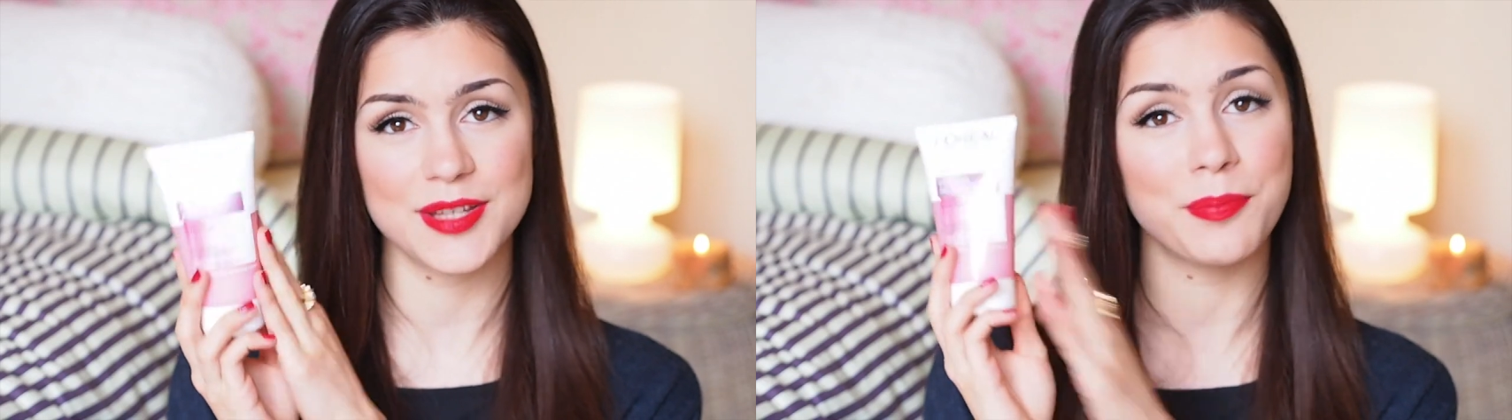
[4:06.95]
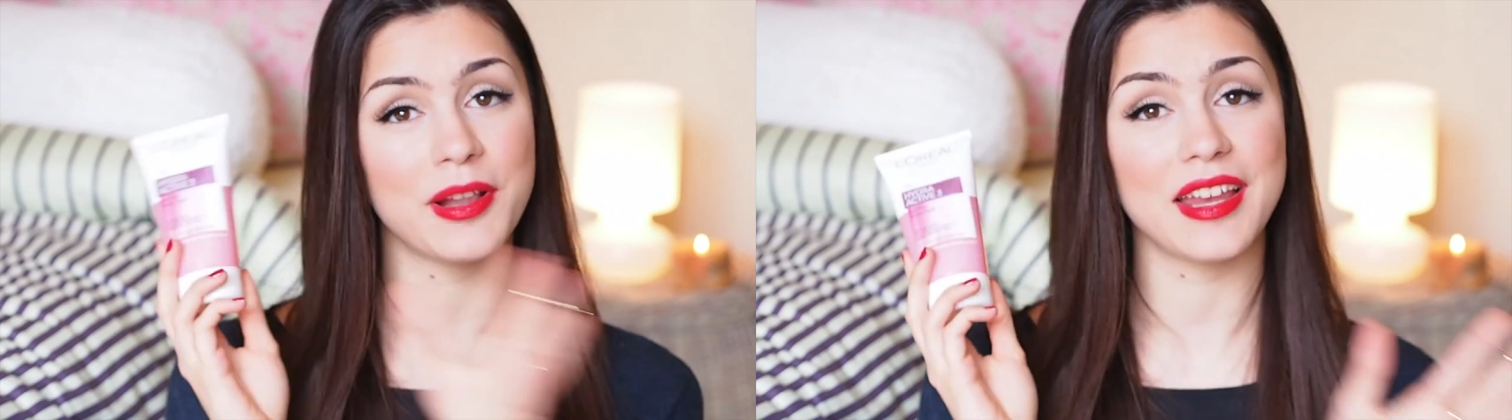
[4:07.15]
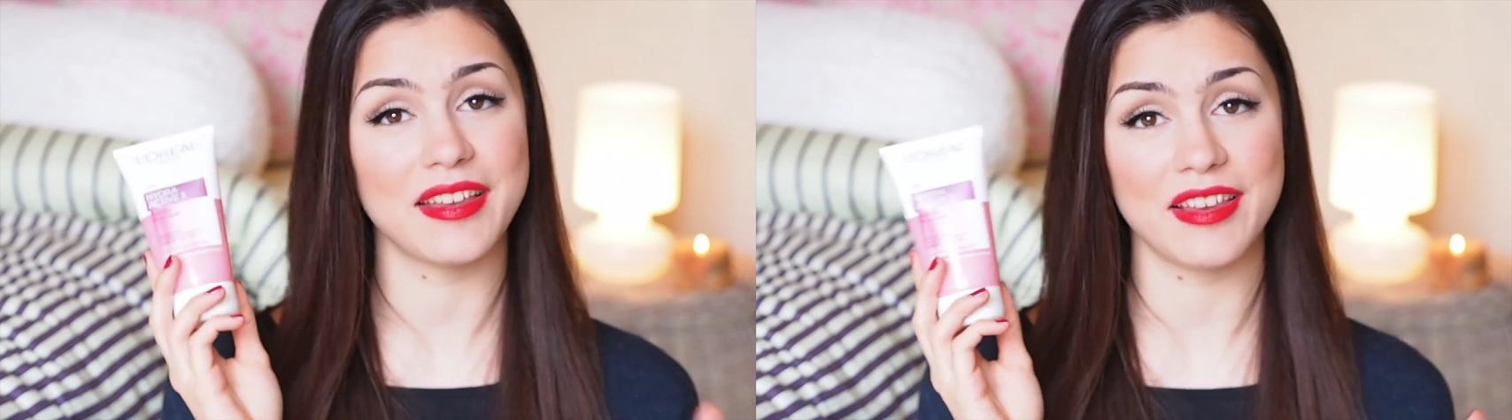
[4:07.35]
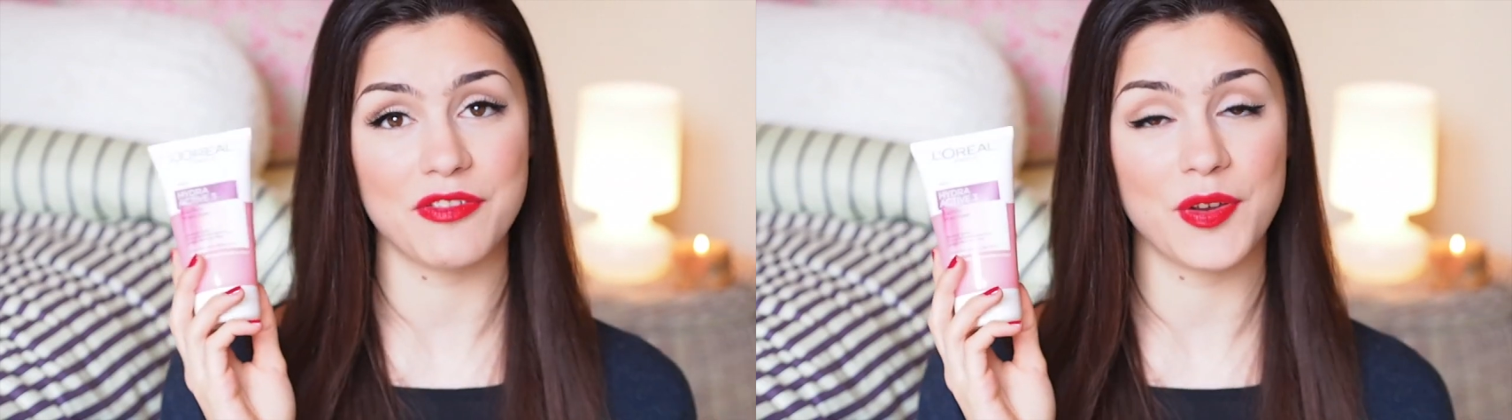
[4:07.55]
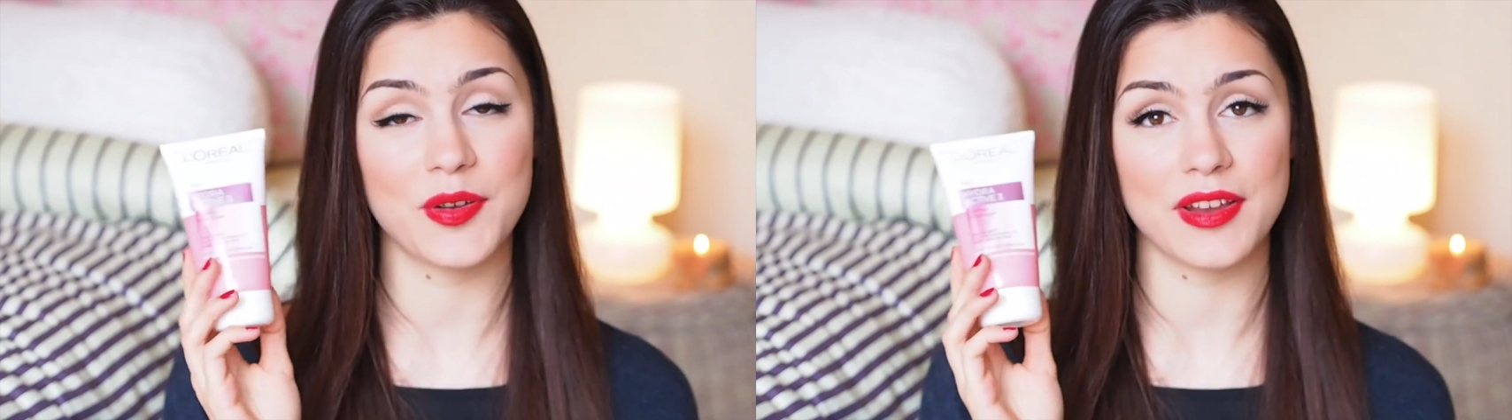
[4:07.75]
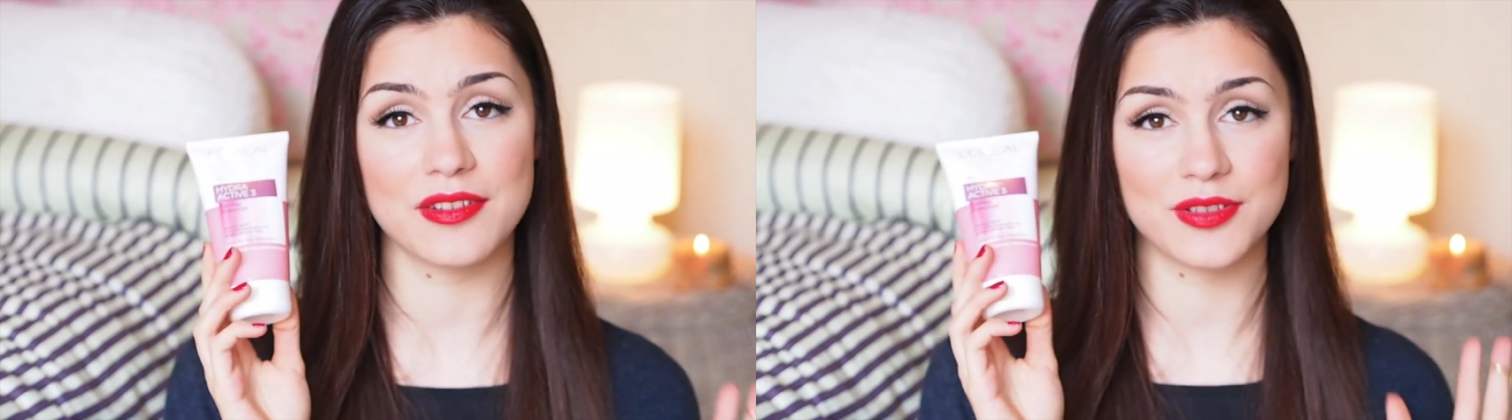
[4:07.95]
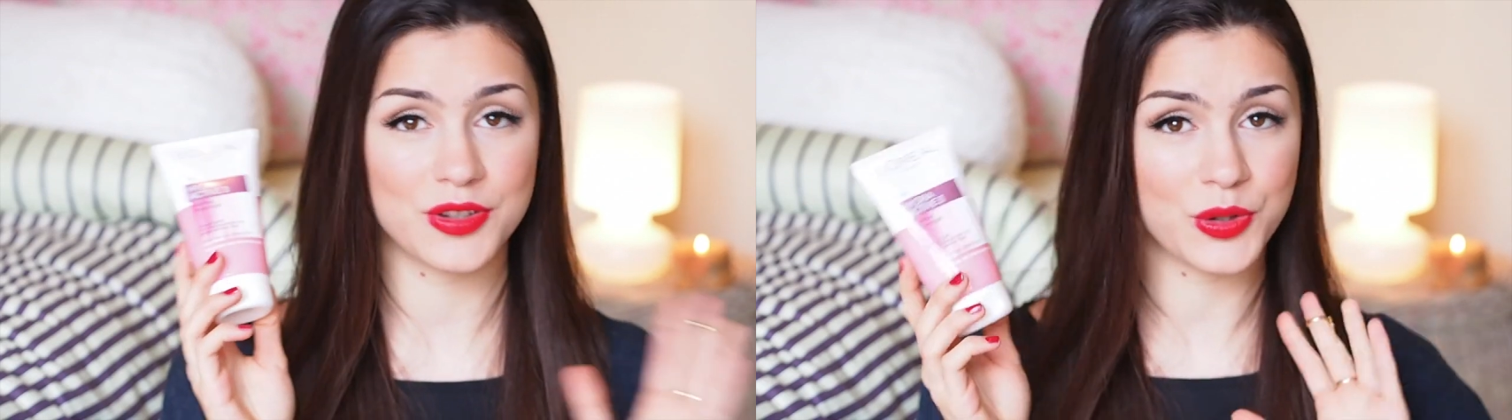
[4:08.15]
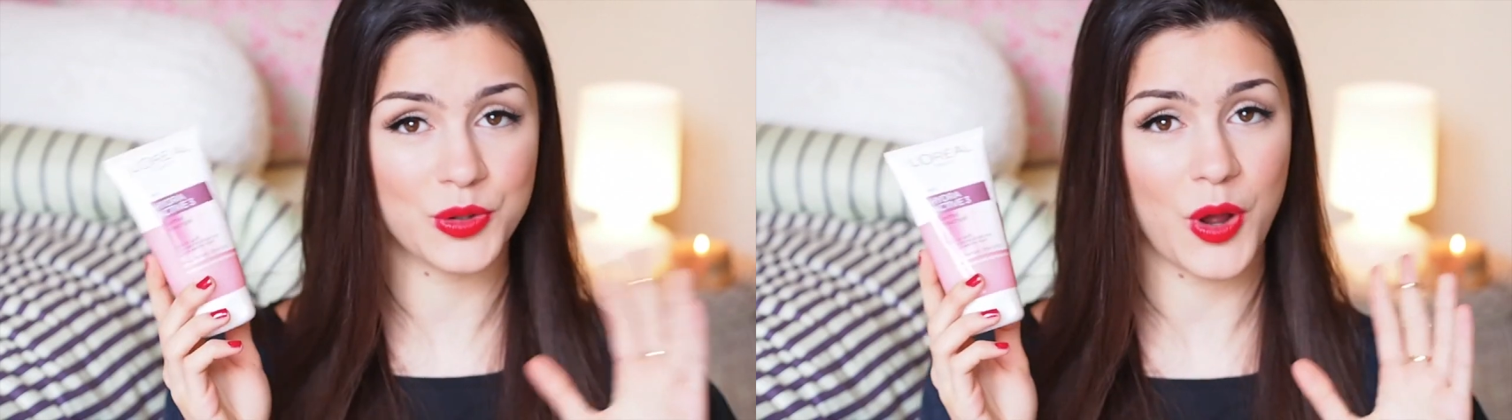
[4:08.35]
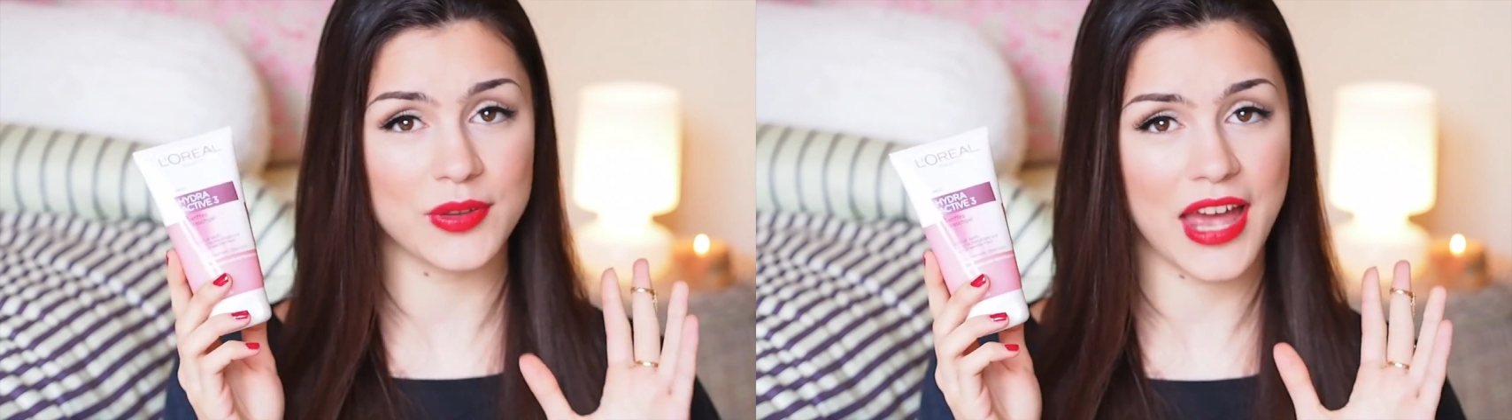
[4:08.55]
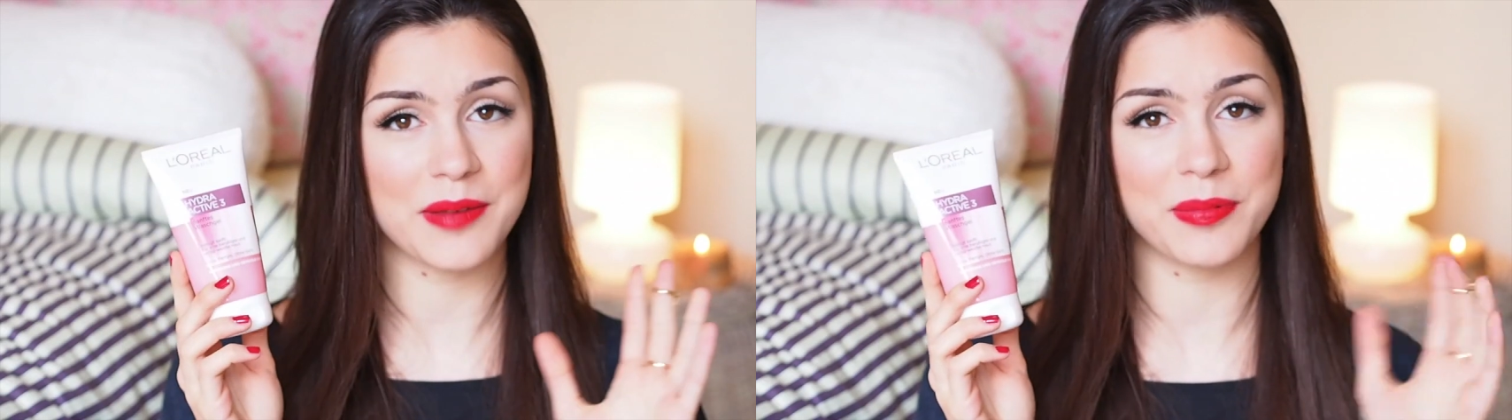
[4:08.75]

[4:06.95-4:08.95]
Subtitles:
Please, if you do know that,